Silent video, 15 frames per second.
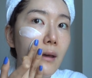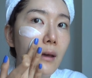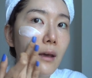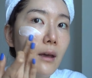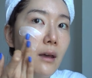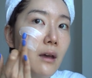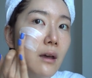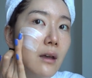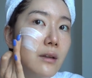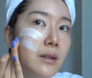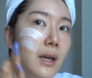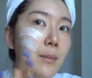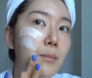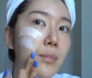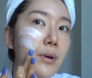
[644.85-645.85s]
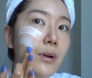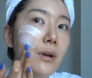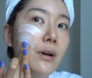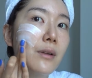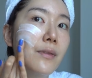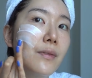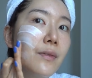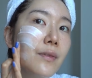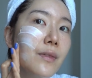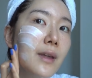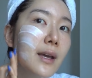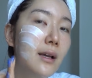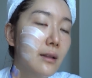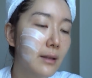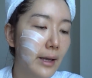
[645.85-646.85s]
and I put a
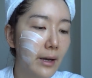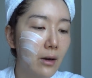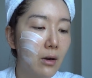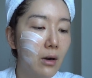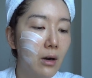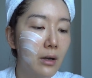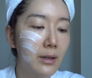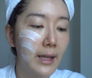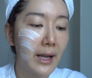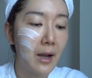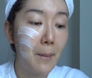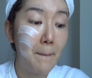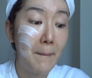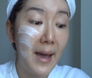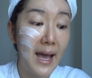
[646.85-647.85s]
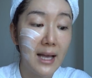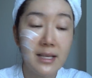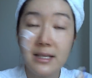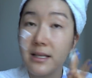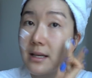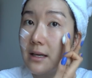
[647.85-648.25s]
thick layer on like a mask.